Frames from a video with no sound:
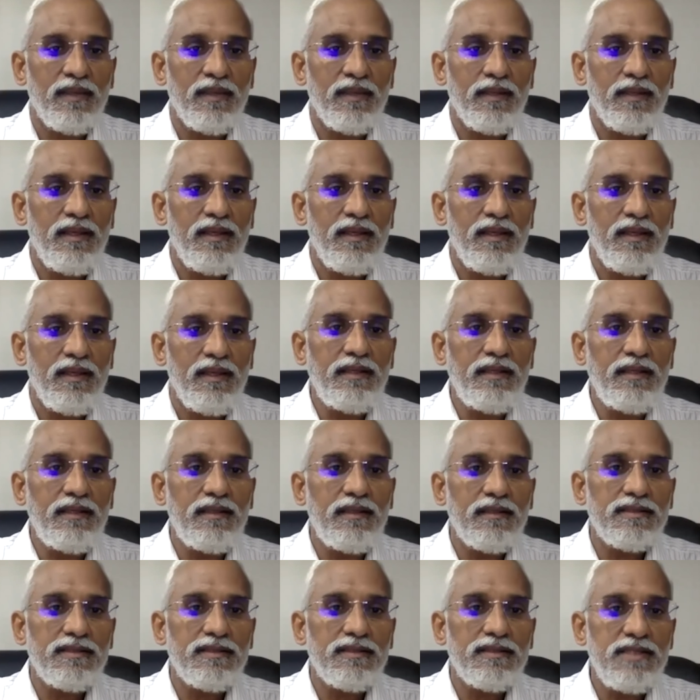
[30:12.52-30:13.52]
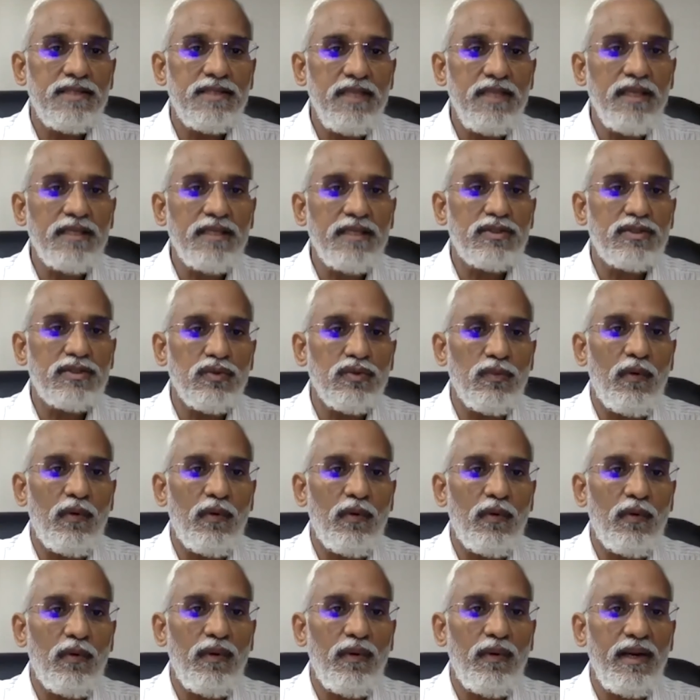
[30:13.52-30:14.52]
it seeks to
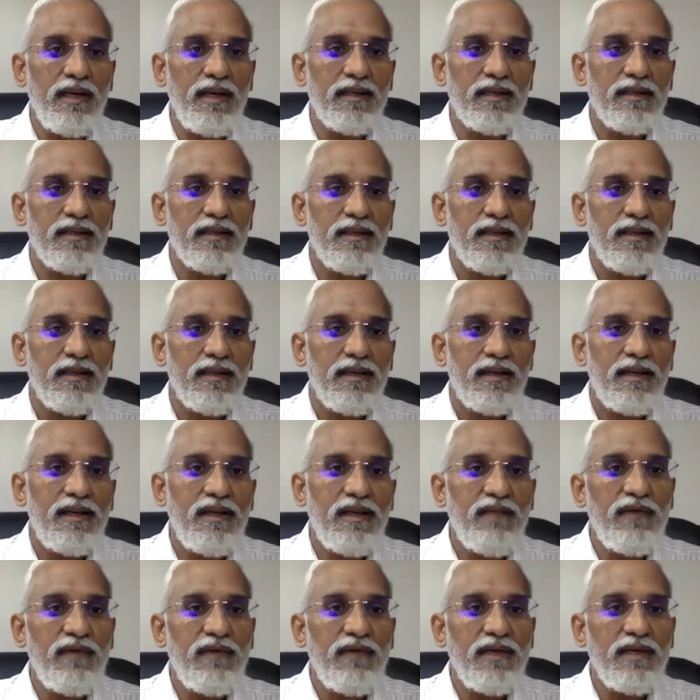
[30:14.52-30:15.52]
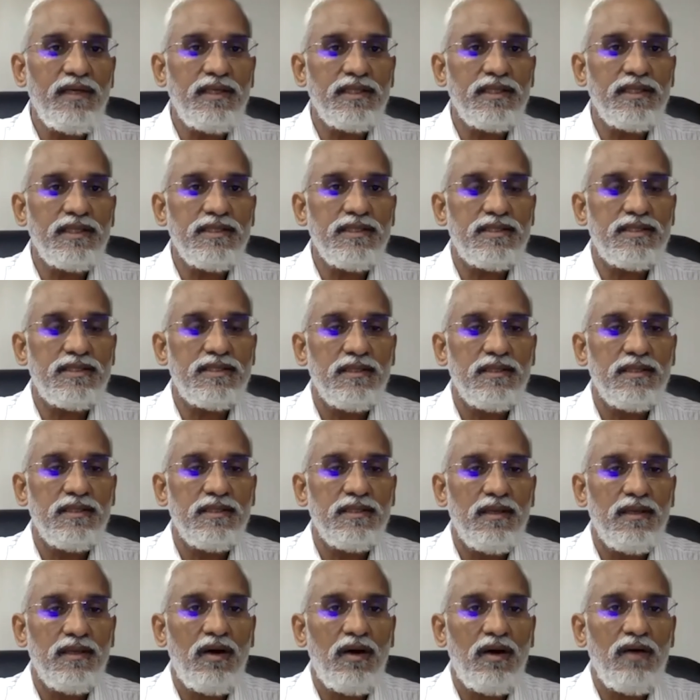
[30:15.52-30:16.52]
provide definitions
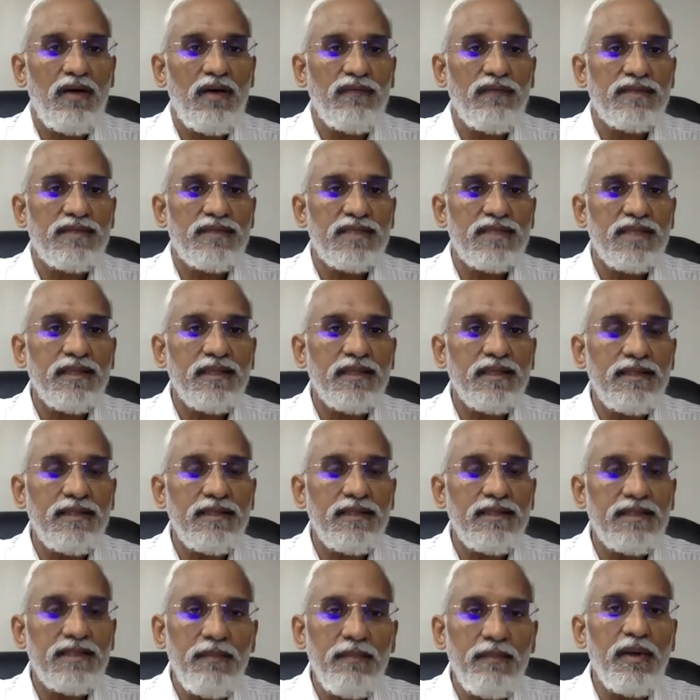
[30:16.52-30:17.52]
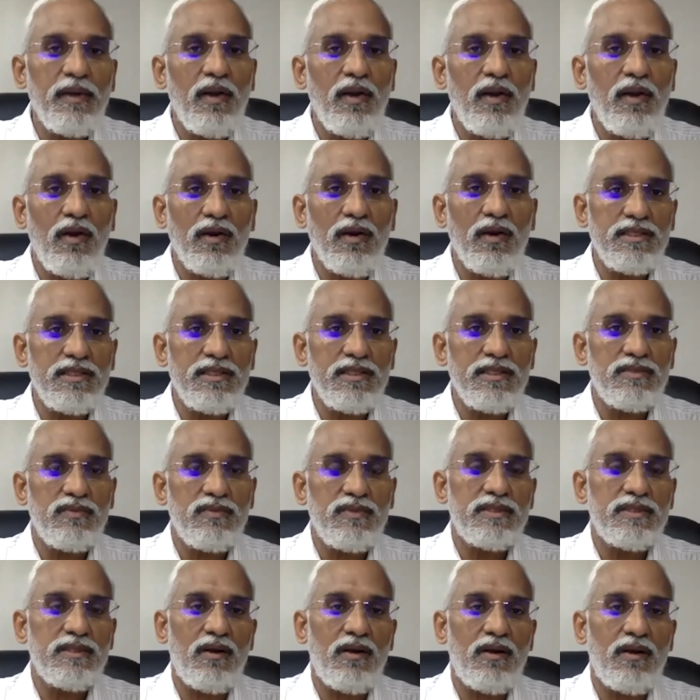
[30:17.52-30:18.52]
of certain terminologies which
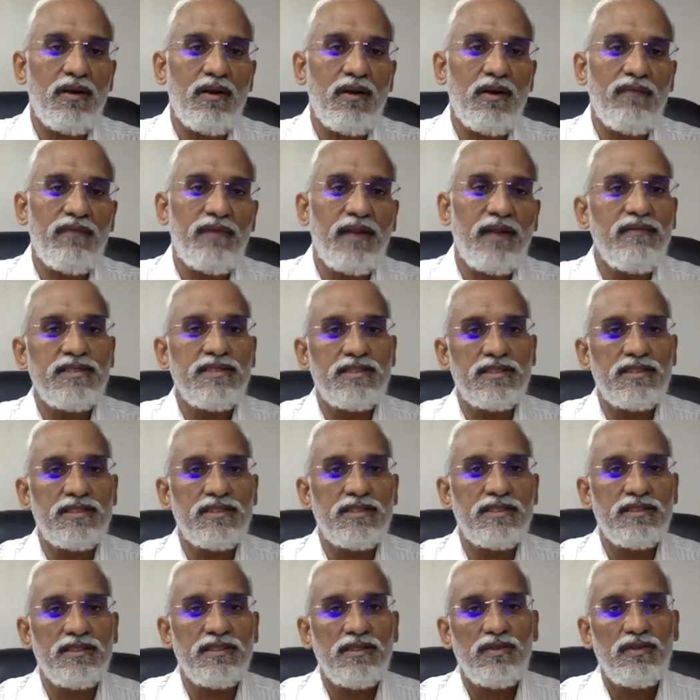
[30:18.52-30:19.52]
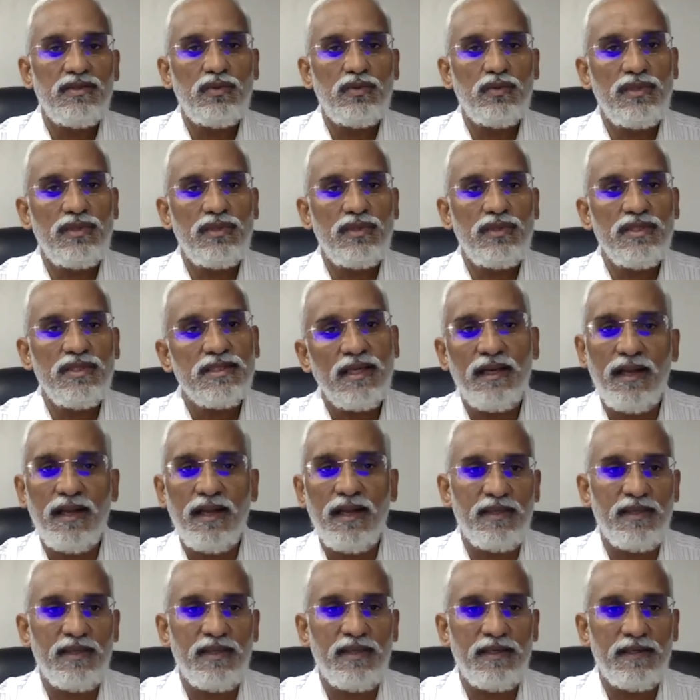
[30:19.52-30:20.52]
are of relevance to this
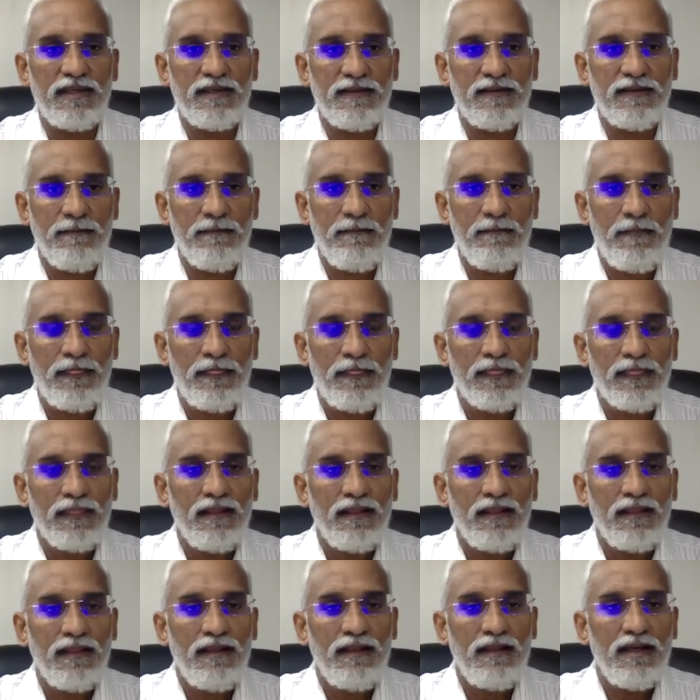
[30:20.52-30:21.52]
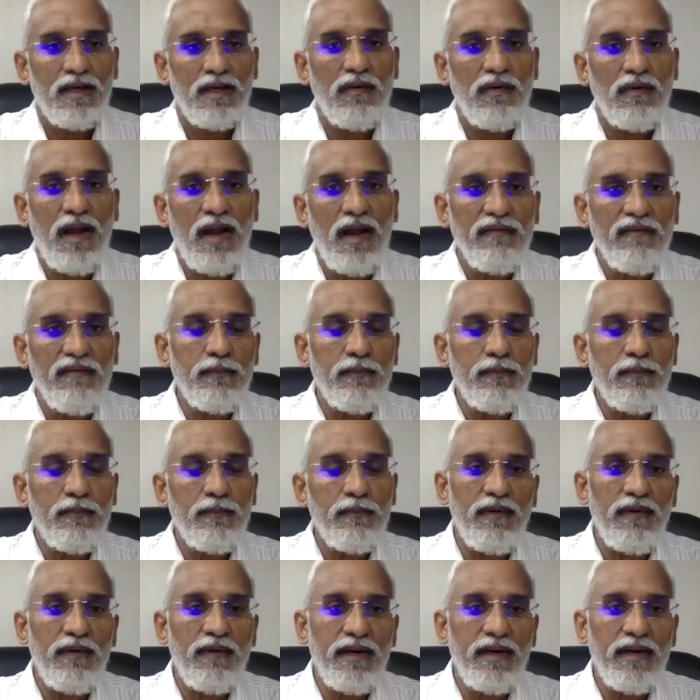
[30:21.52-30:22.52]
enactment. Now, having
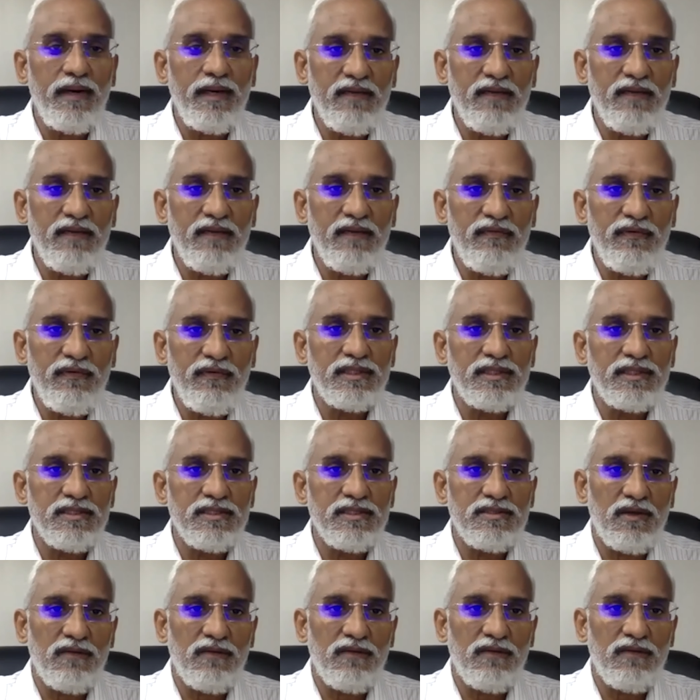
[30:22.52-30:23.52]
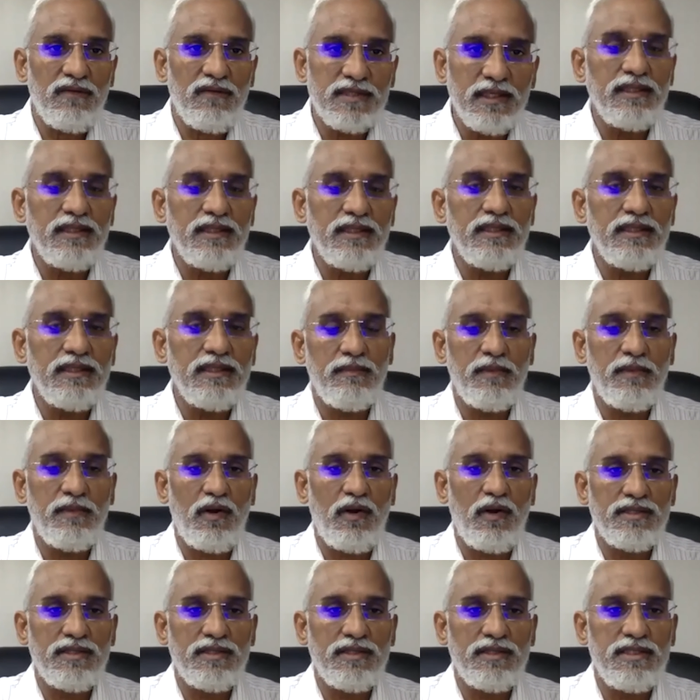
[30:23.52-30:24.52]
provided definitions of certain
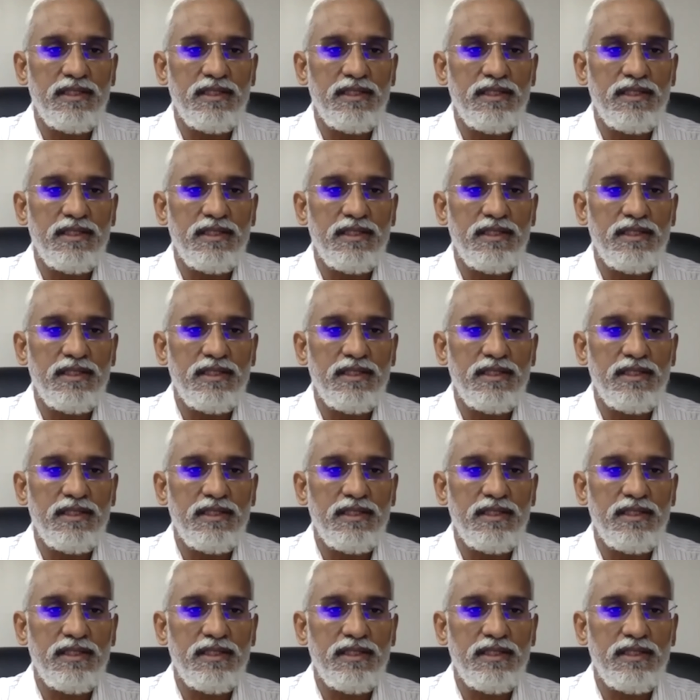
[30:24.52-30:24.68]
terminology,